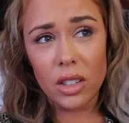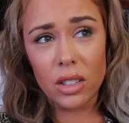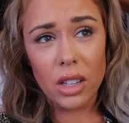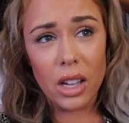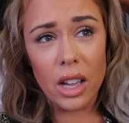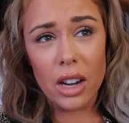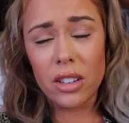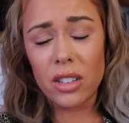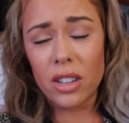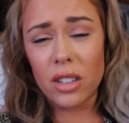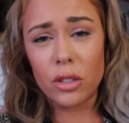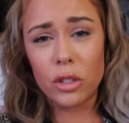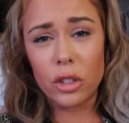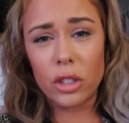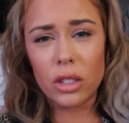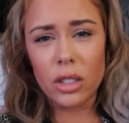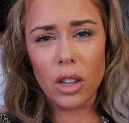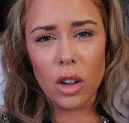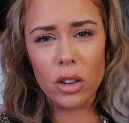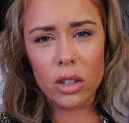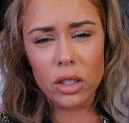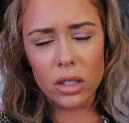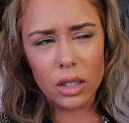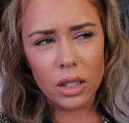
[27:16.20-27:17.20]
I don't know,
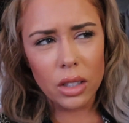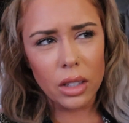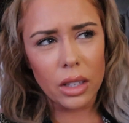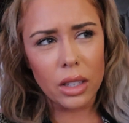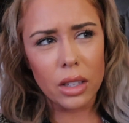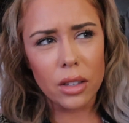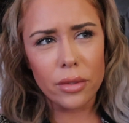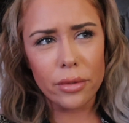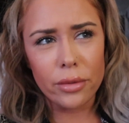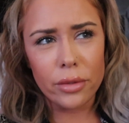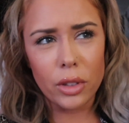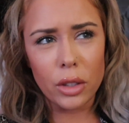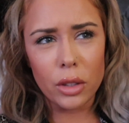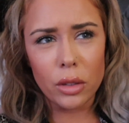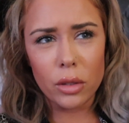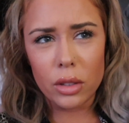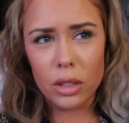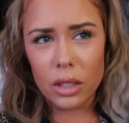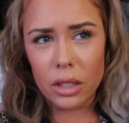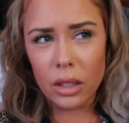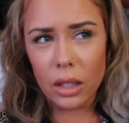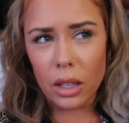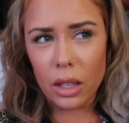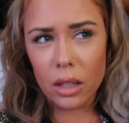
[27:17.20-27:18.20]
just honestly, like,
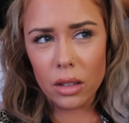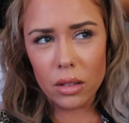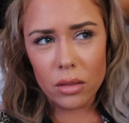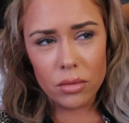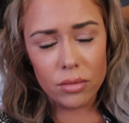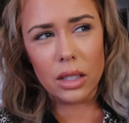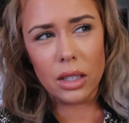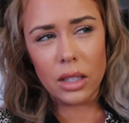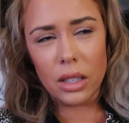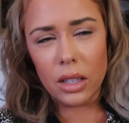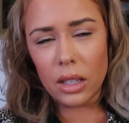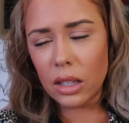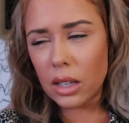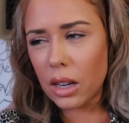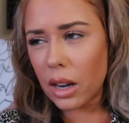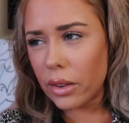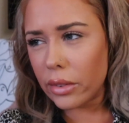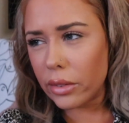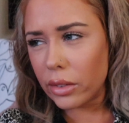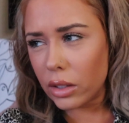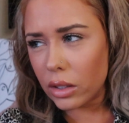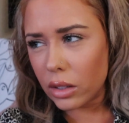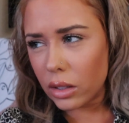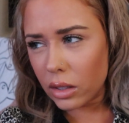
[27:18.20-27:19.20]
confused, and, like, he
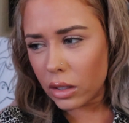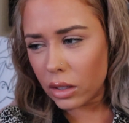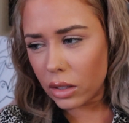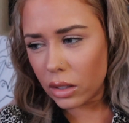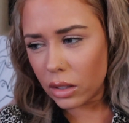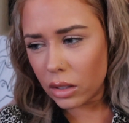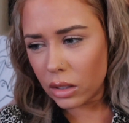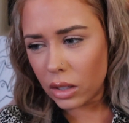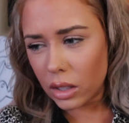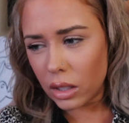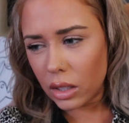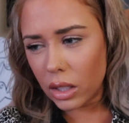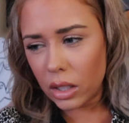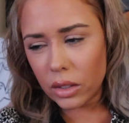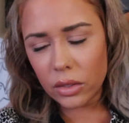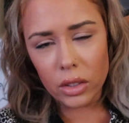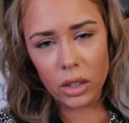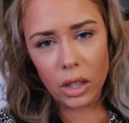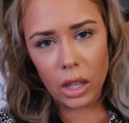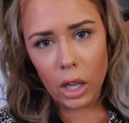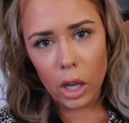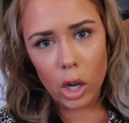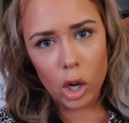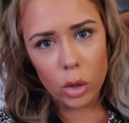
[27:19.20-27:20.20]
never
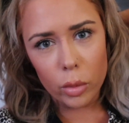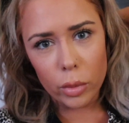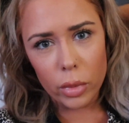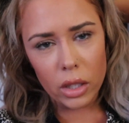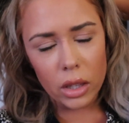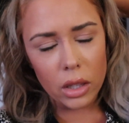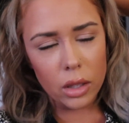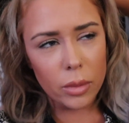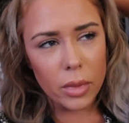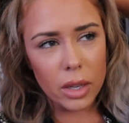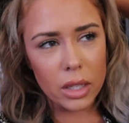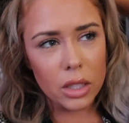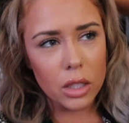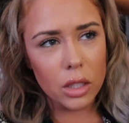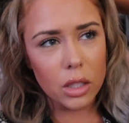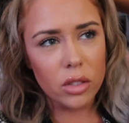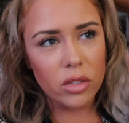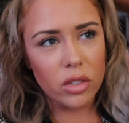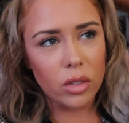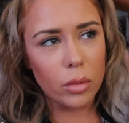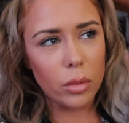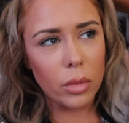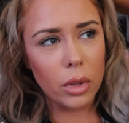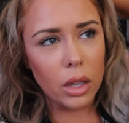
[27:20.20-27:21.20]
even, like, opened the message
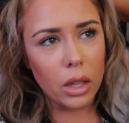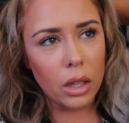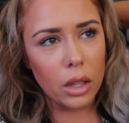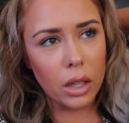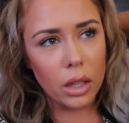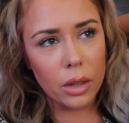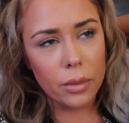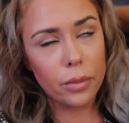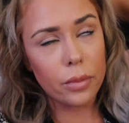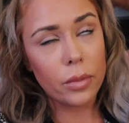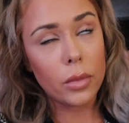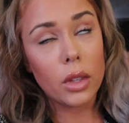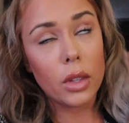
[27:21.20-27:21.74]
for me, like,